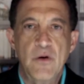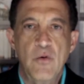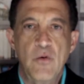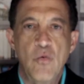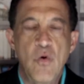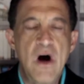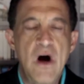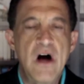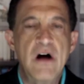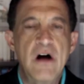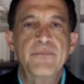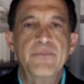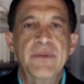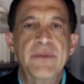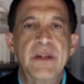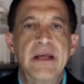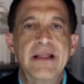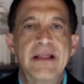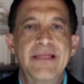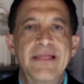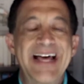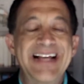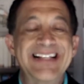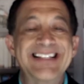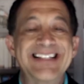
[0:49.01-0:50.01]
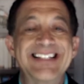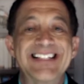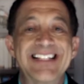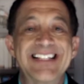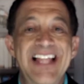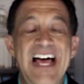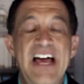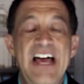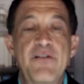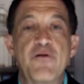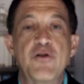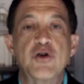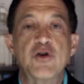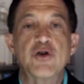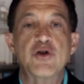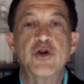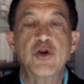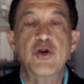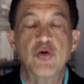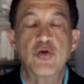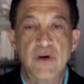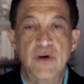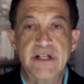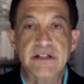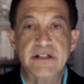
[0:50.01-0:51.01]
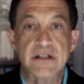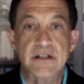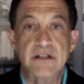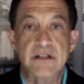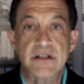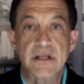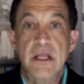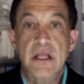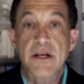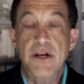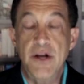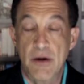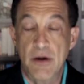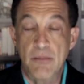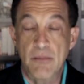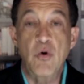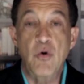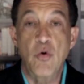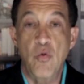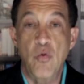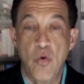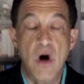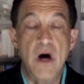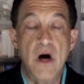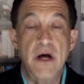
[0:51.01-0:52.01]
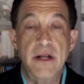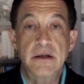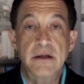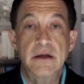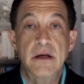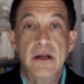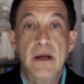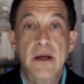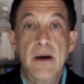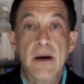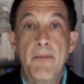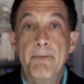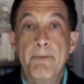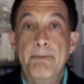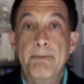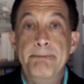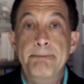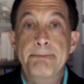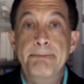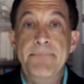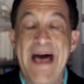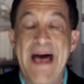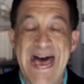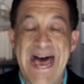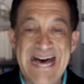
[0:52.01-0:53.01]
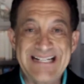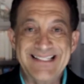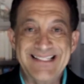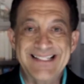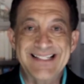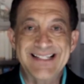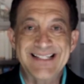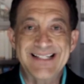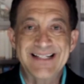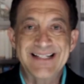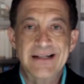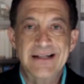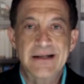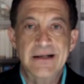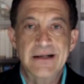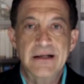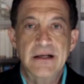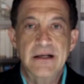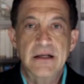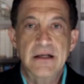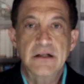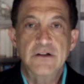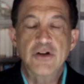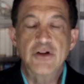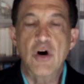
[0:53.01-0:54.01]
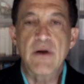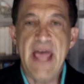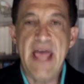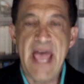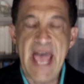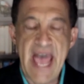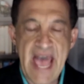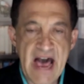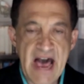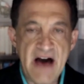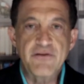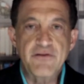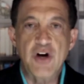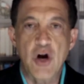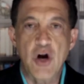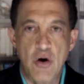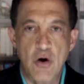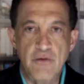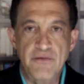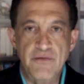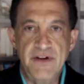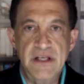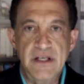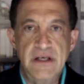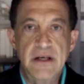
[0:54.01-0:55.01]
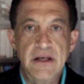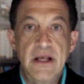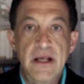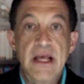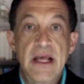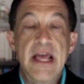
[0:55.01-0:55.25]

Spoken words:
Well, that's a lie for two reasons. Number one, bats don't have COVID.